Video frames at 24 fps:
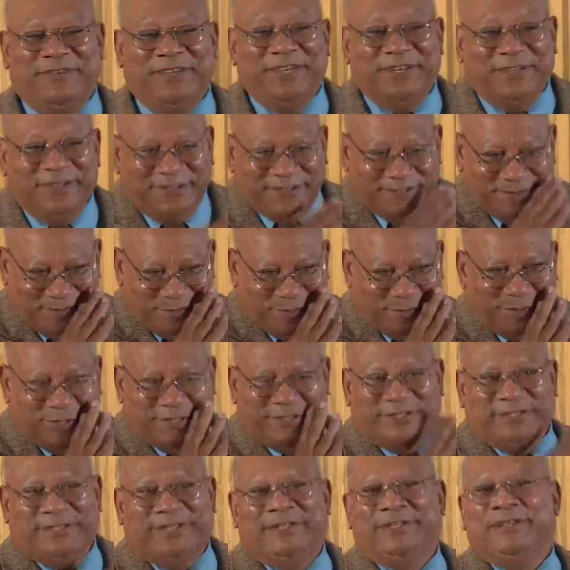you know, if you put
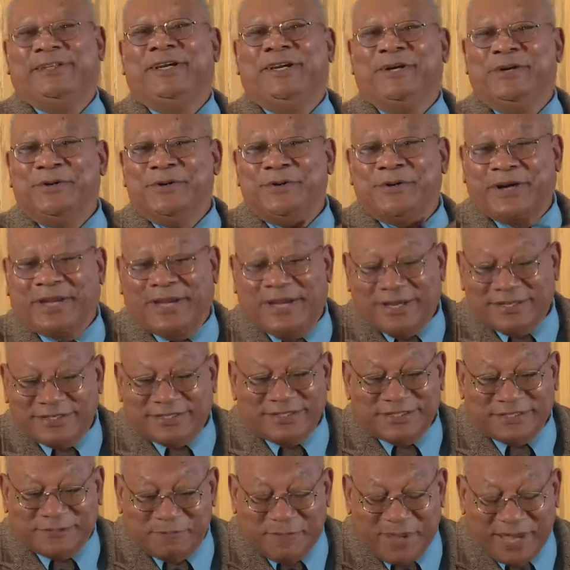it in oak casks,
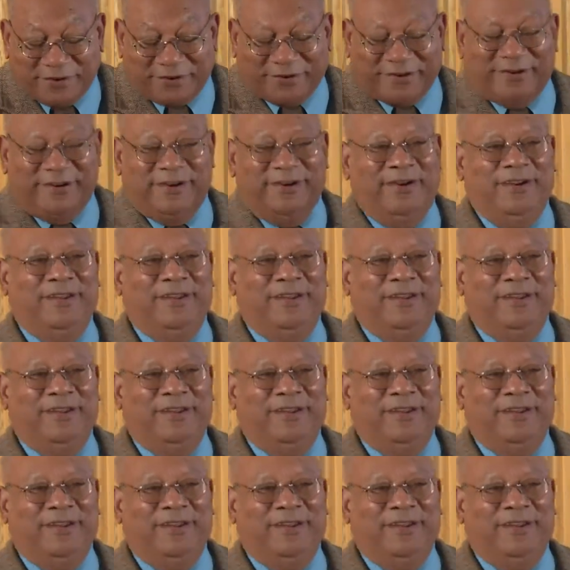it's better,